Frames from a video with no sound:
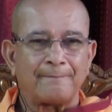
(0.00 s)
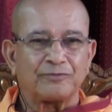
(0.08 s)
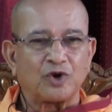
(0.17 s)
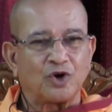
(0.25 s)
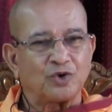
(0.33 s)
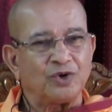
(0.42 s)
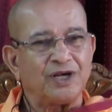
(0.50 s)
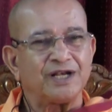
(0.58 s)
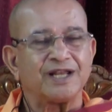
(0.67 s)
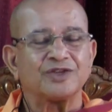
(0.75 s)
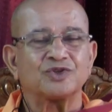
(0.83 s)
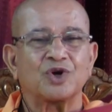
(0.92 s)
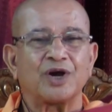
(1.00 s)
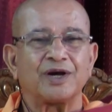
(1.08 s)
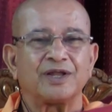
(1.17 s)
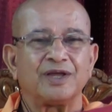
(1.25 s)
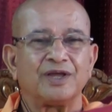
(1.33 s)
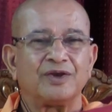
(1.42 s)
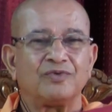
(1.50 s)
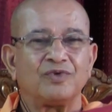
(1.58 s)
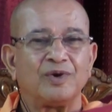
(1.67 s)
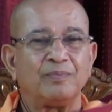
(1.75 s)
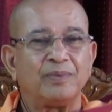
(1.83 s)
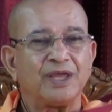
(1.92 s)
Not only destroyed,
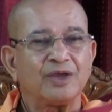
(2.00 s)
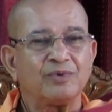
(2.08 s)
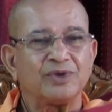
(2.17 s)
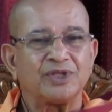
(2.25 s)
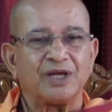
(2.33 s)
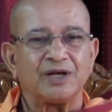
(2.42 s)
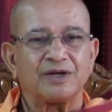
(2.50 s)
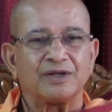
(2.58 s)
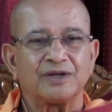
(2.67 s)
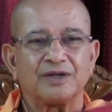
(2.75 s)
will bring with it